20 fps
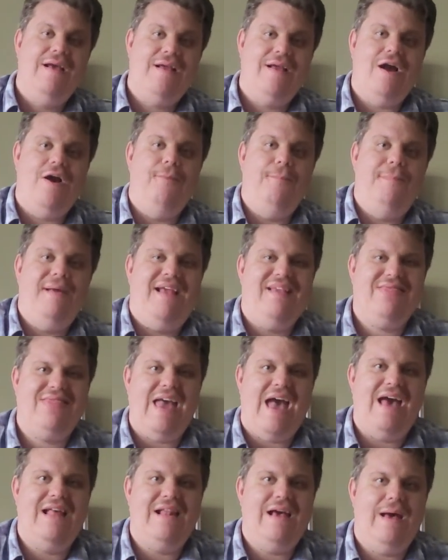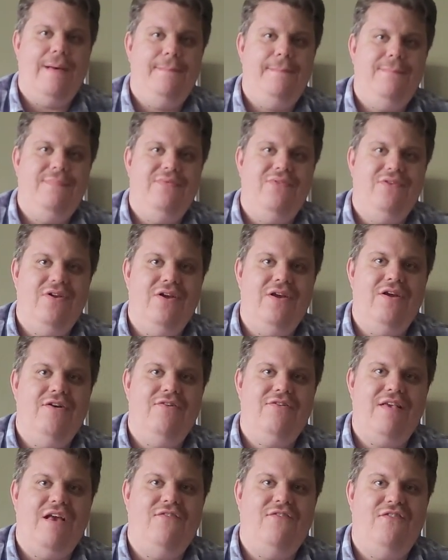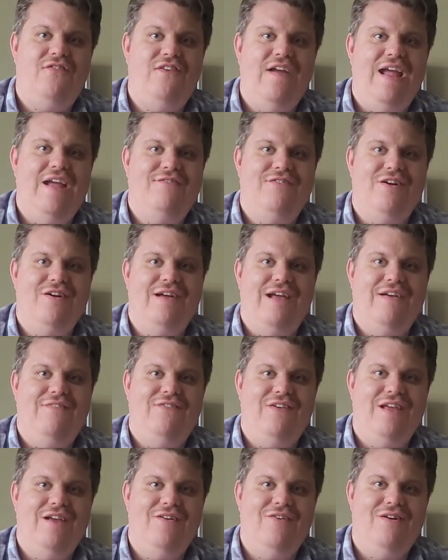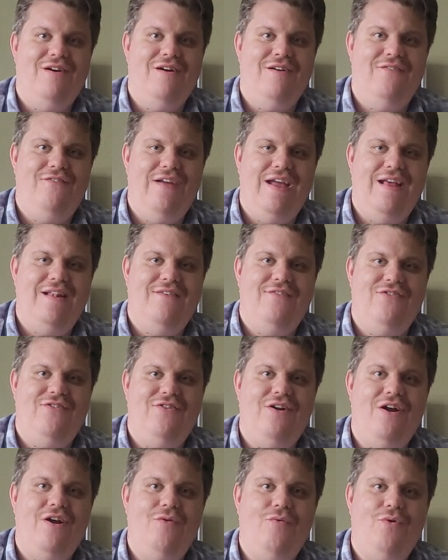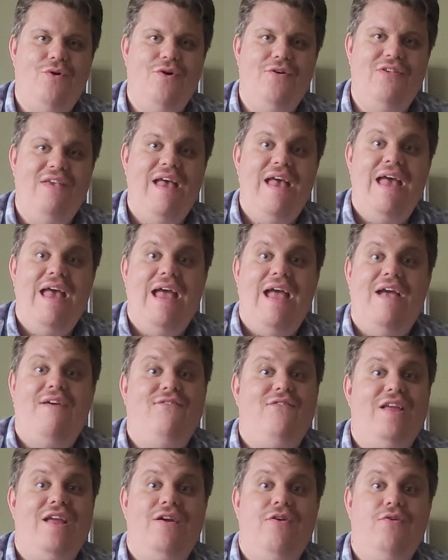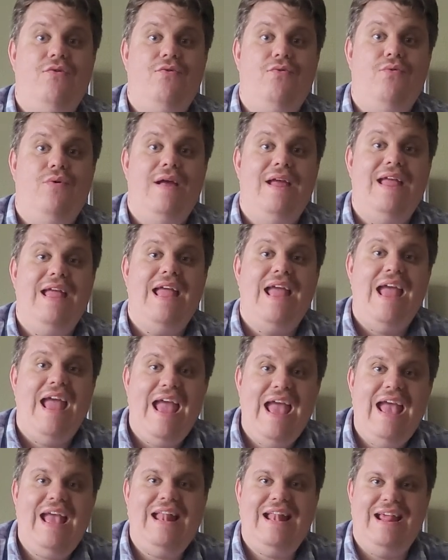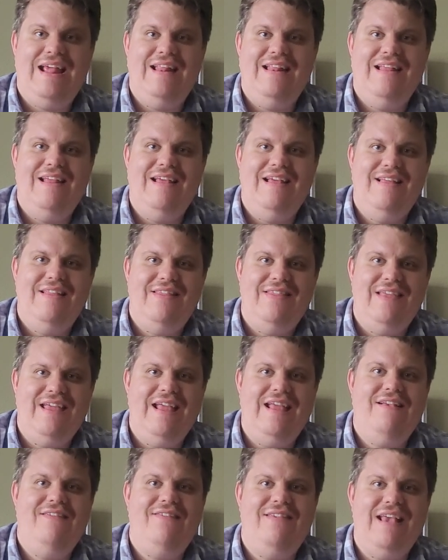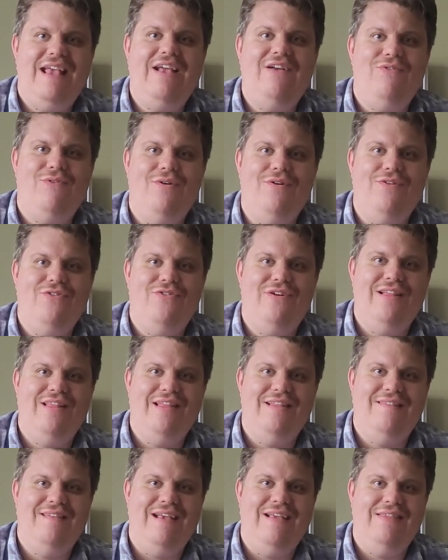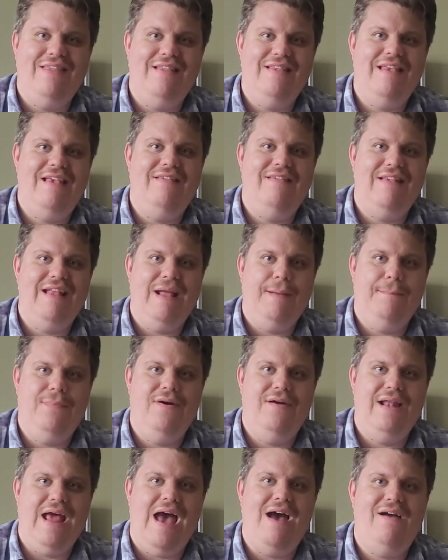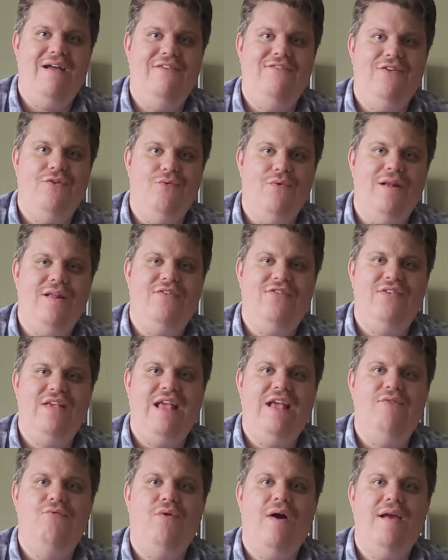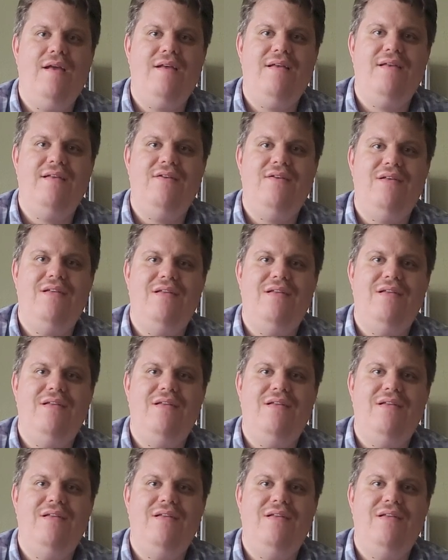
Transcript: Go pick that up. Do yourself a favor if you are a fan of Star Wars. If you hated the sequel trilogy that Disney put out, if you want to see what